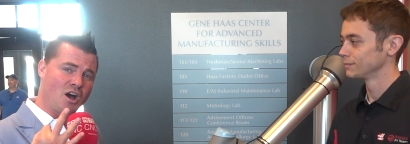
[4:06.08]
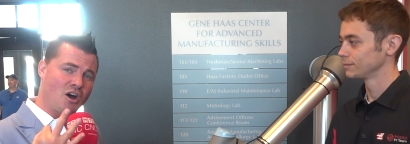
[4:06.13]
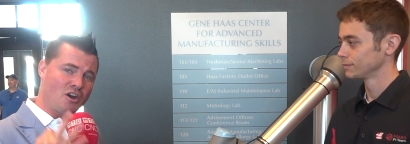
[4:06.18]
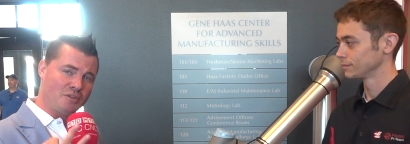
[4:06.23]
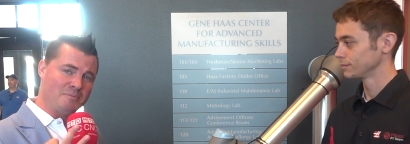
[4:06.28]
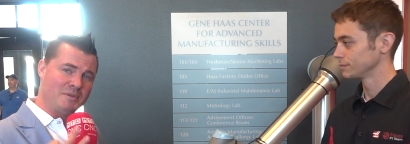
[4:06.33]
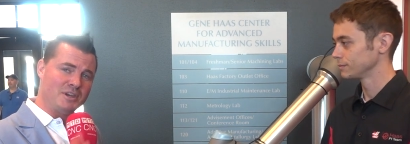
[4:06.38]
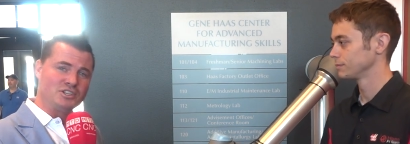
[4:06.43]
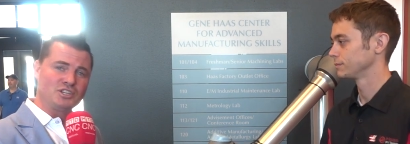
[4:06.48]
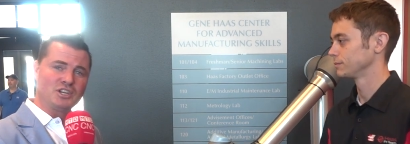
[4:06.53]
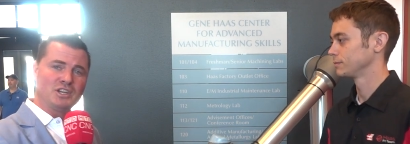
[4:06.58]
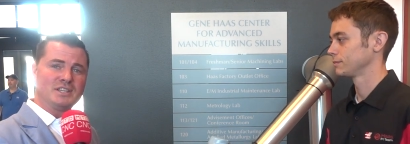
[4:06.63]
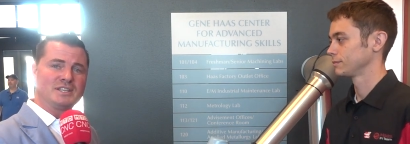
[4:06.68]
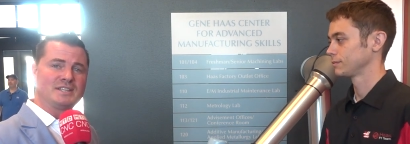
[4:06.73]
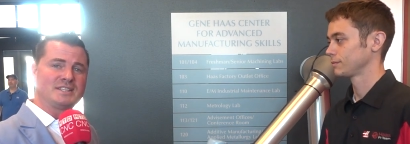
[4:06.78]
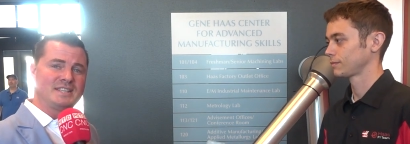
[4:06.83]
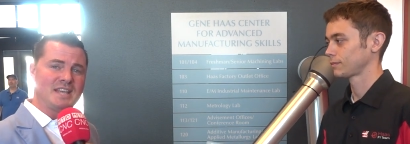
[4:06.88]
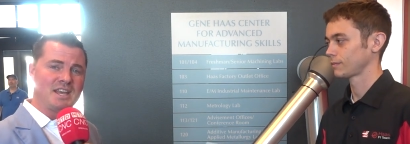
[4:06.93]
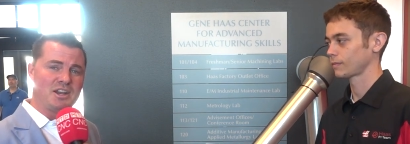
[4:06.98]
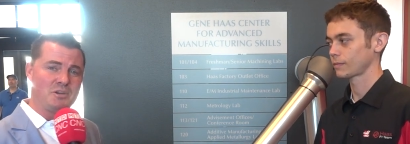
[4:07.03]
Speaker 1: automation
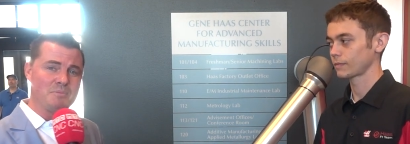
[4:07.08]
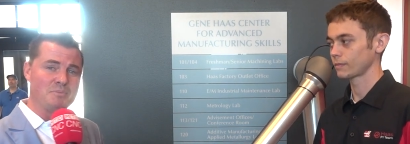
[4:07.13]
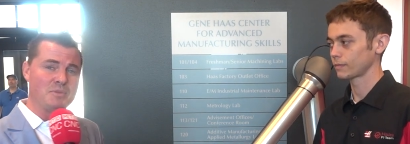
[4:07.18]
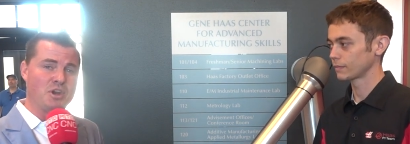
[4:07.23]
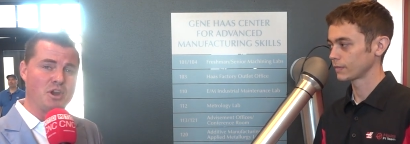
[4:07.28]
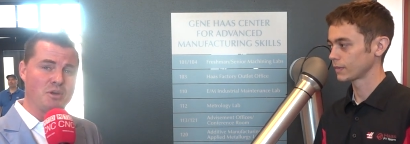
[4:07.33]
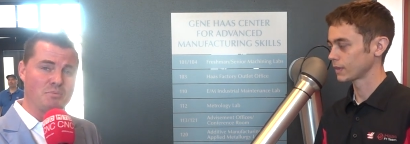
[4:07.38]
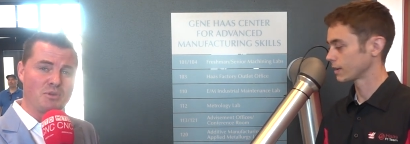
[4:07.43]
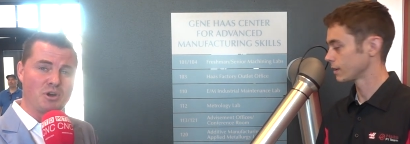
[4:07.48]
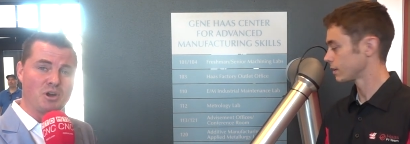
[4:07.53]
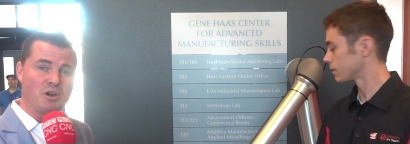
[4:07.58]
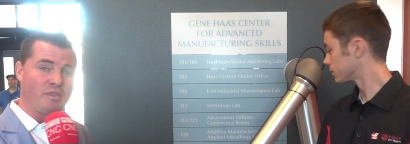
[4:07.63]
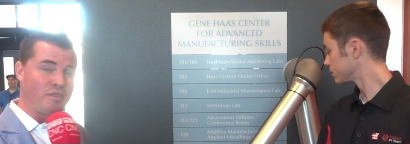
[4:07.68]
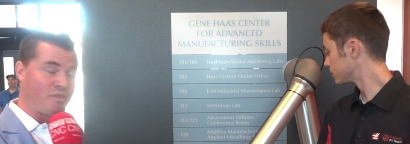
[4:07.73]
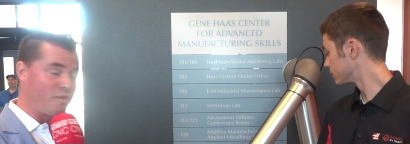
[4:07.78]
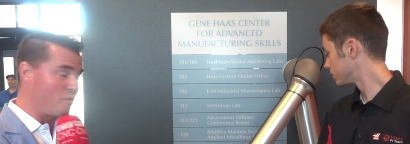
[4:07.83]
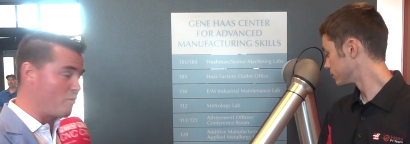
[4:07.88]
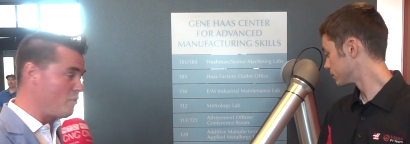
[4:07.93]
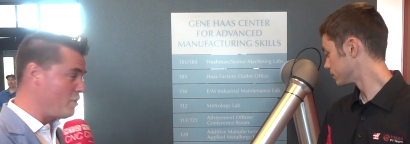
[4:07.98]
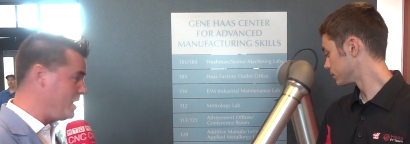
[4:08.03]
setup number
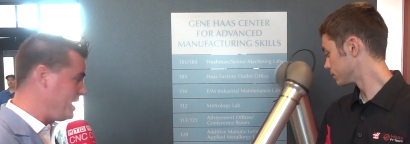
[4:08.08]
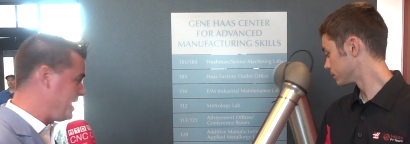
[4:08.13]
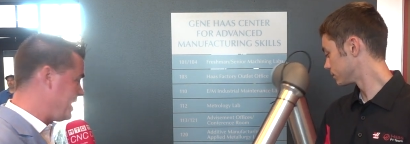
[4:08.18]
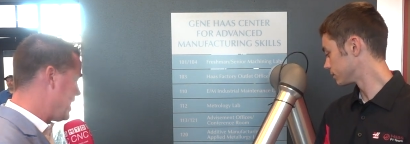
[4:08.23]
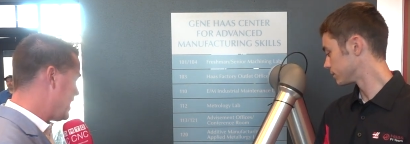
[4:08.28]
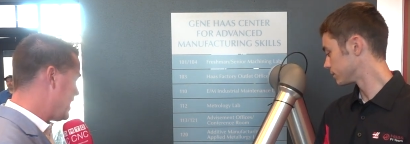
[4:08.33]
three,